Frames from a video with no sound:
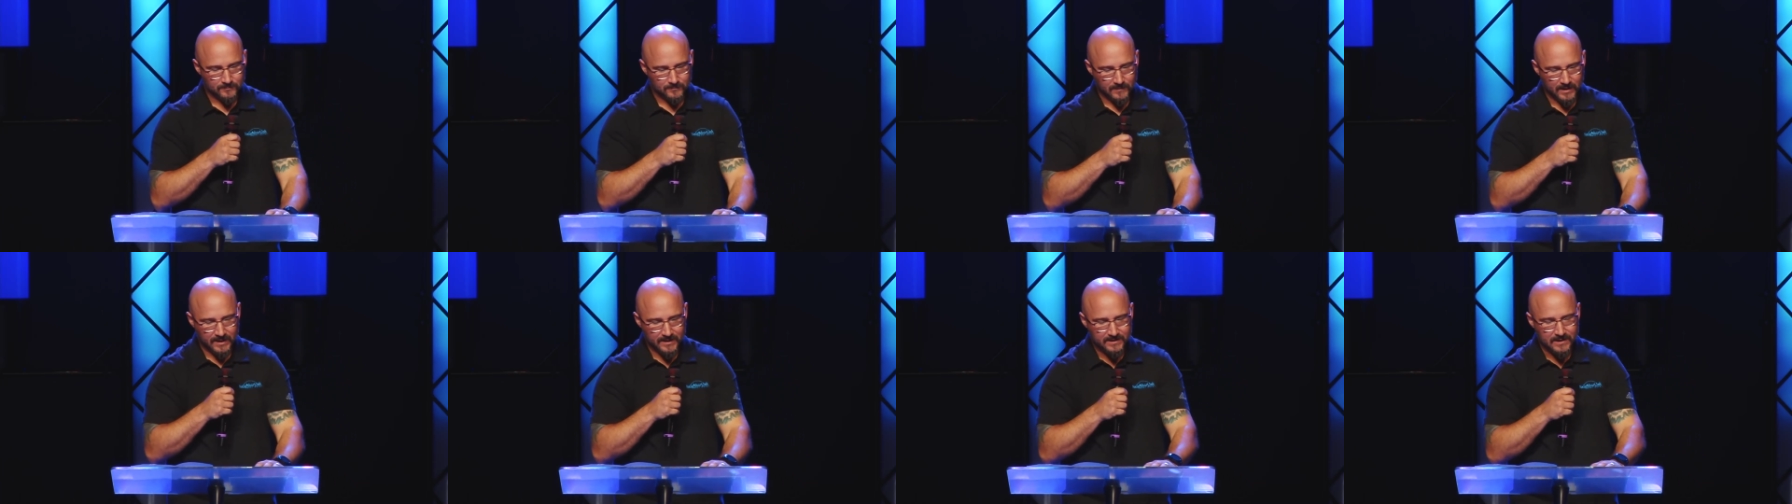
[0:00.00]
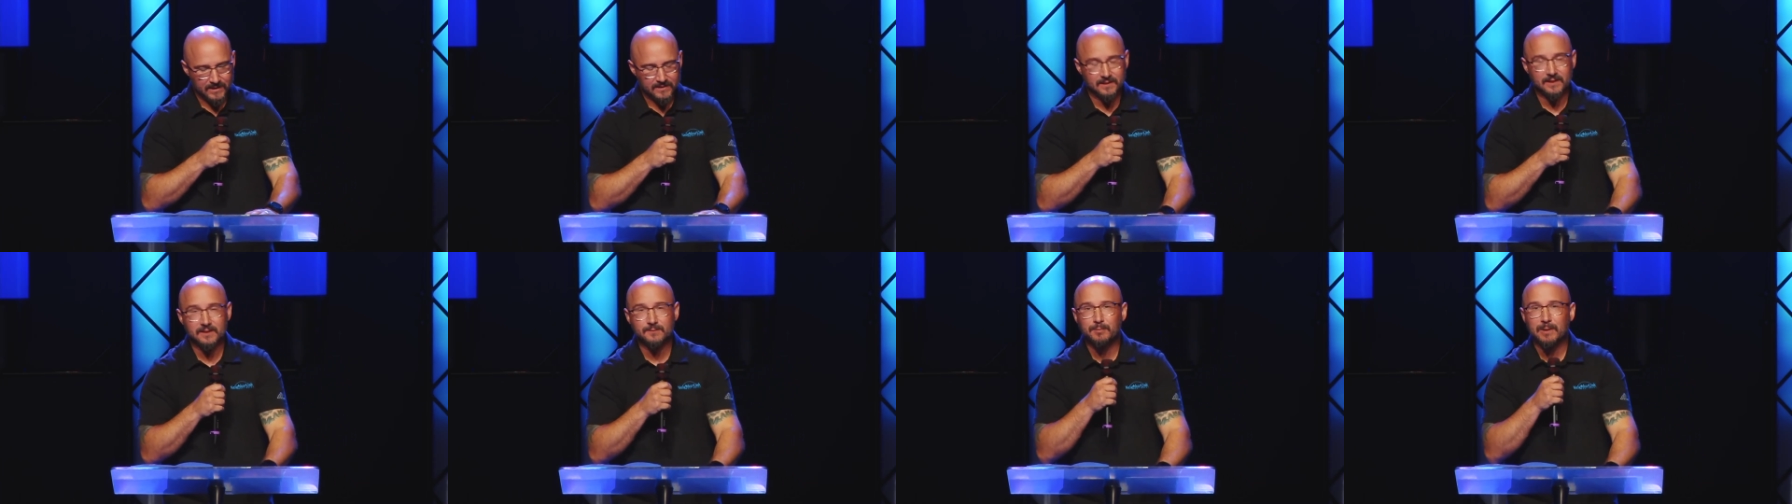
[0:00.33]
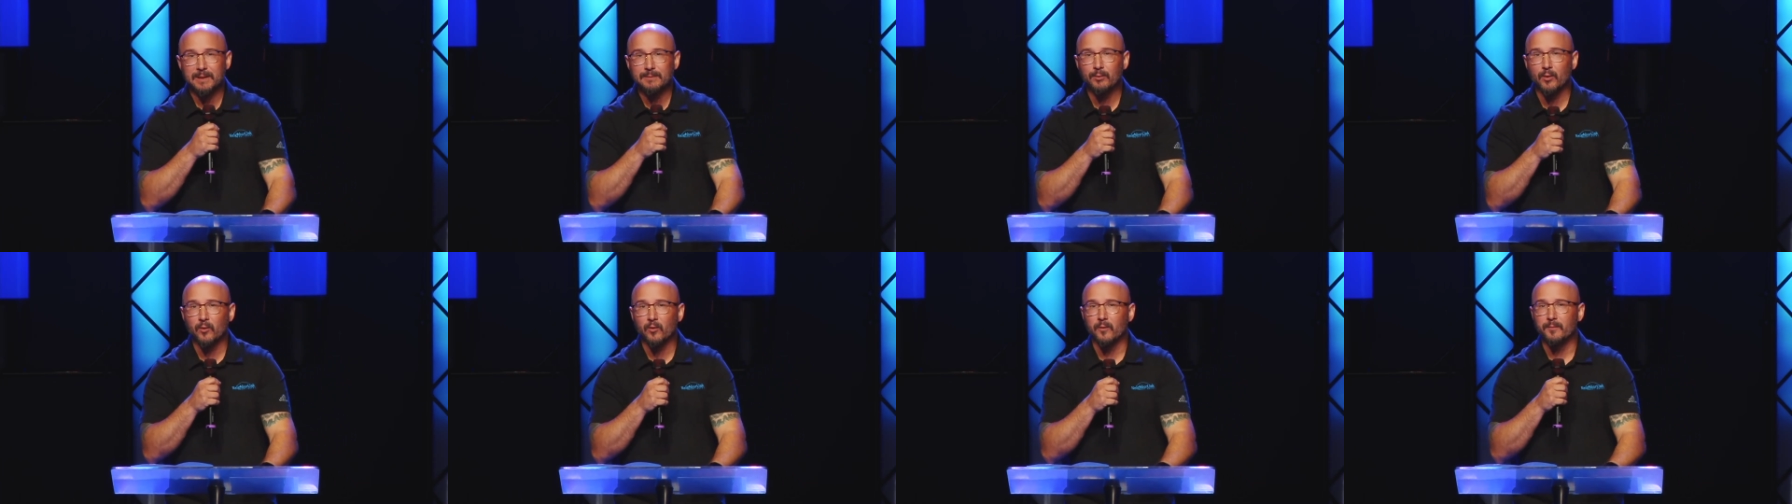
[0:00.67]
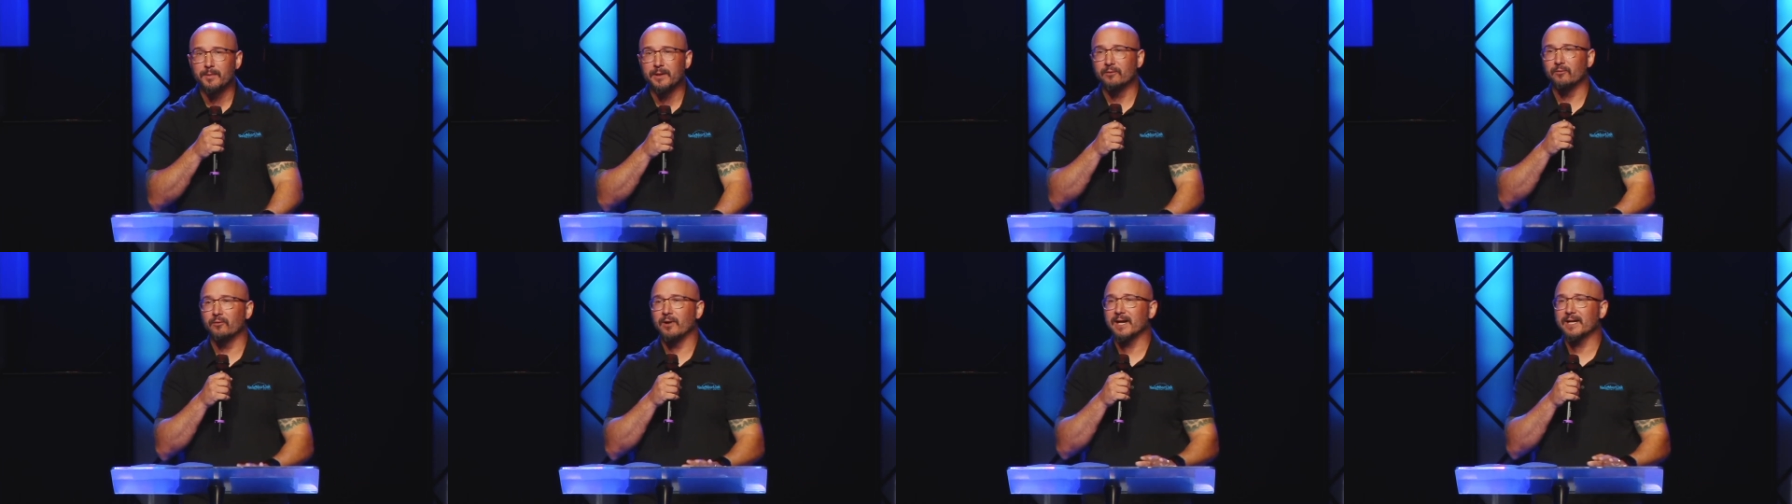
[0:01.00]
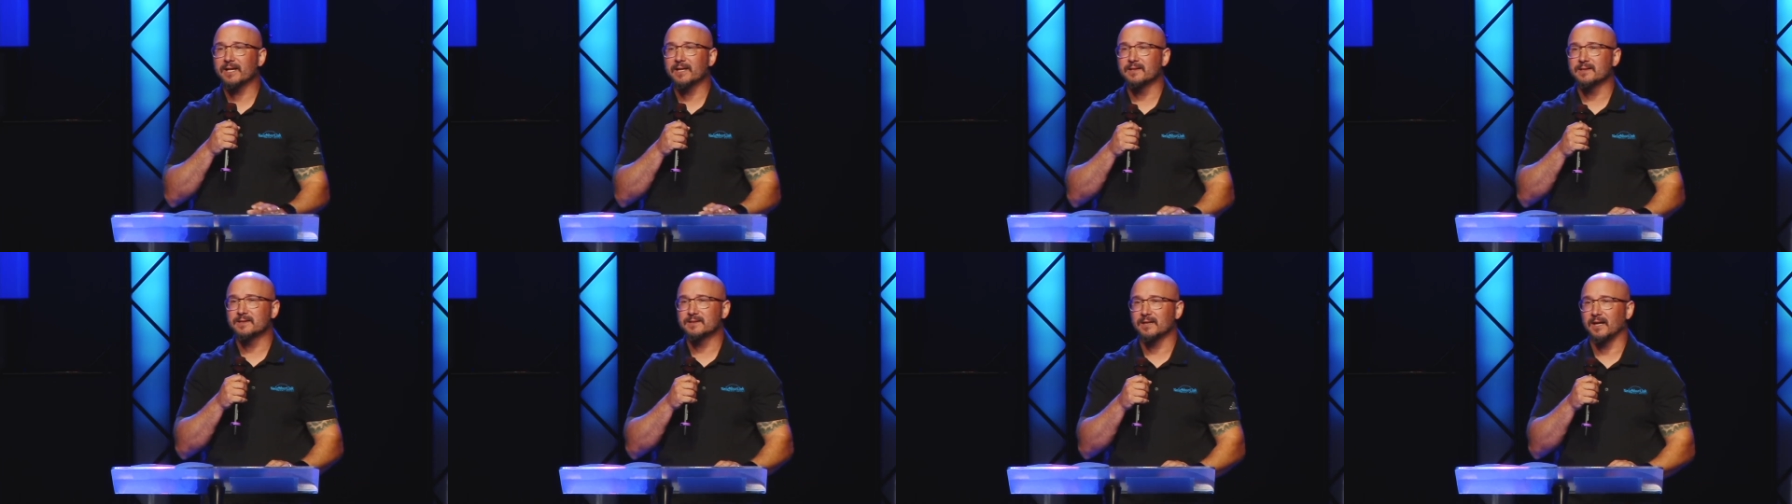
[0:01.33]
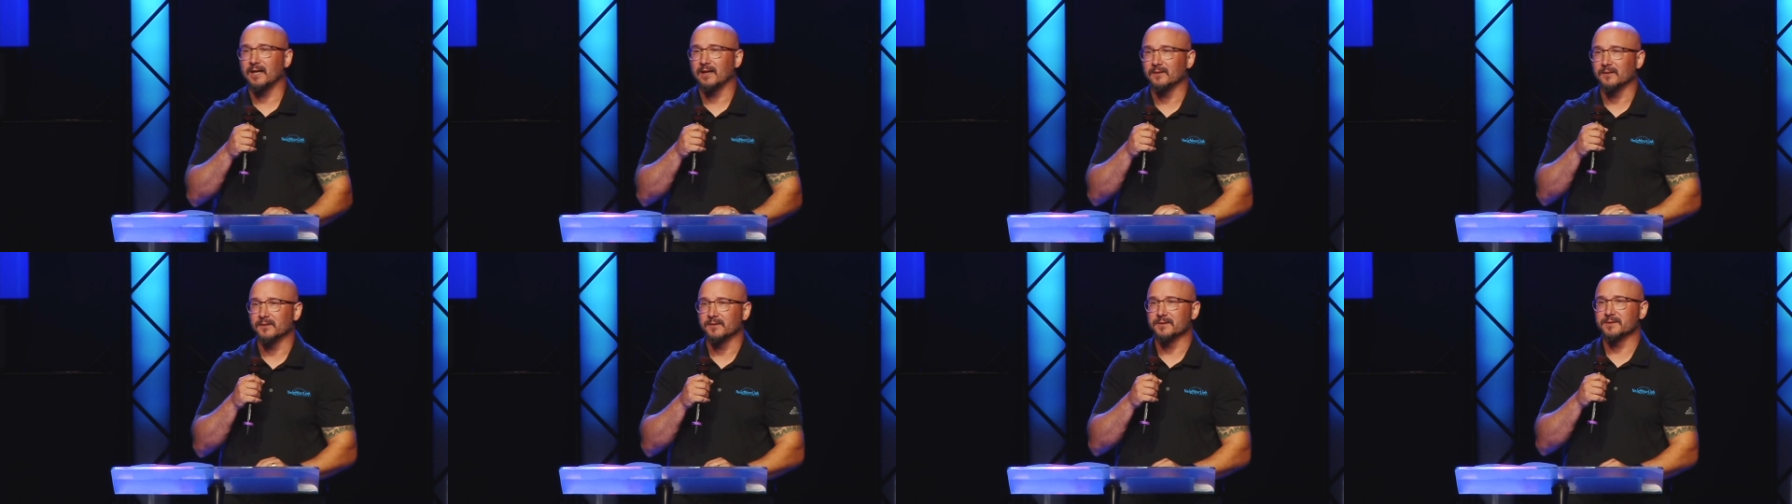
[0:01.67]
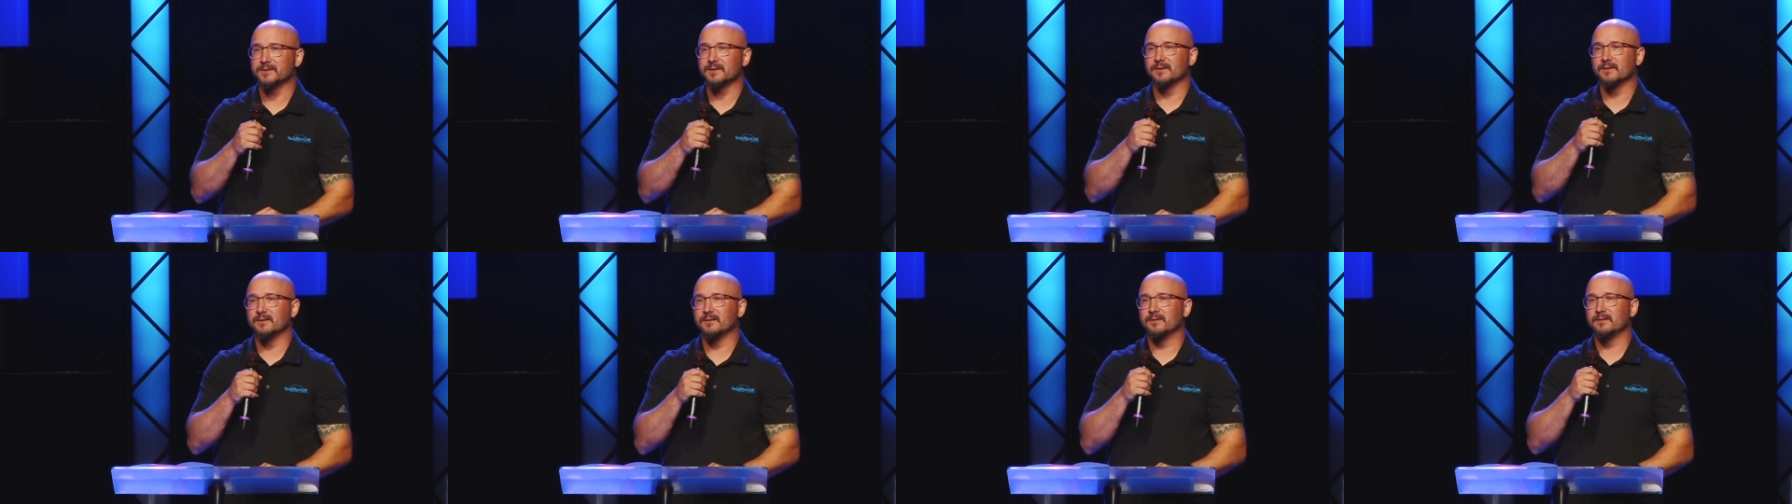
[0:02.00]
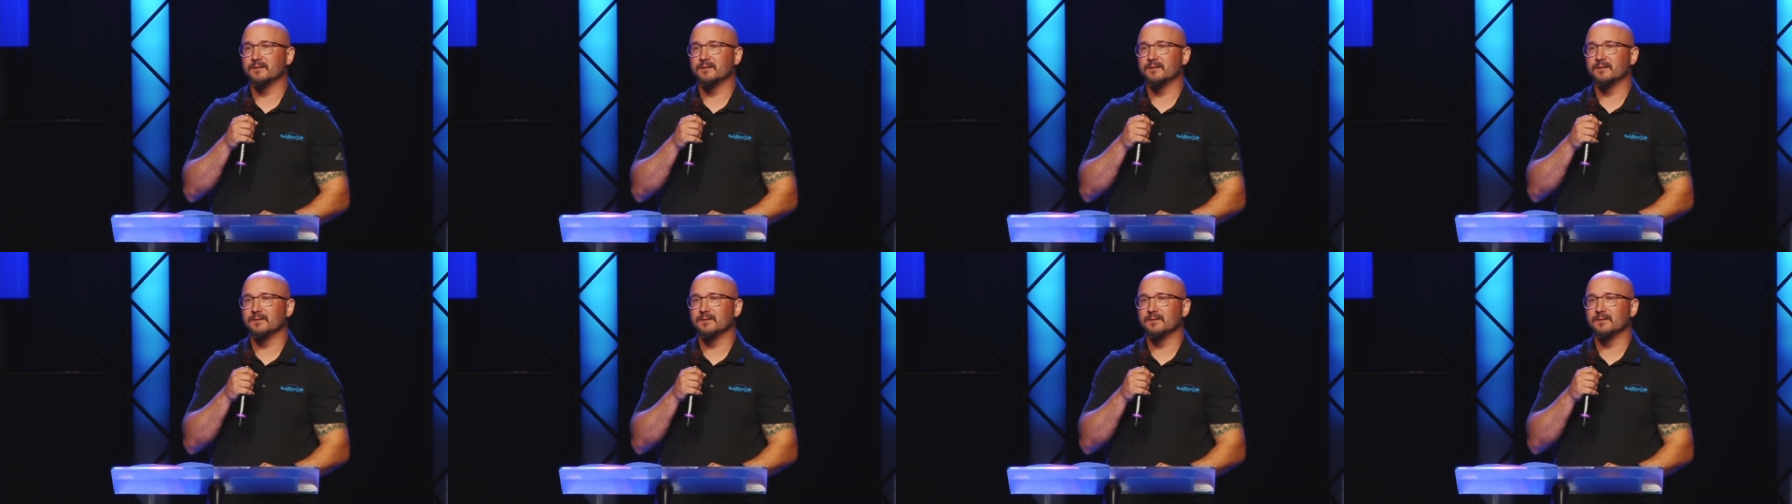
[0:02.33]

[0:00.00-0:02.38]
He says these people will be reconcilers.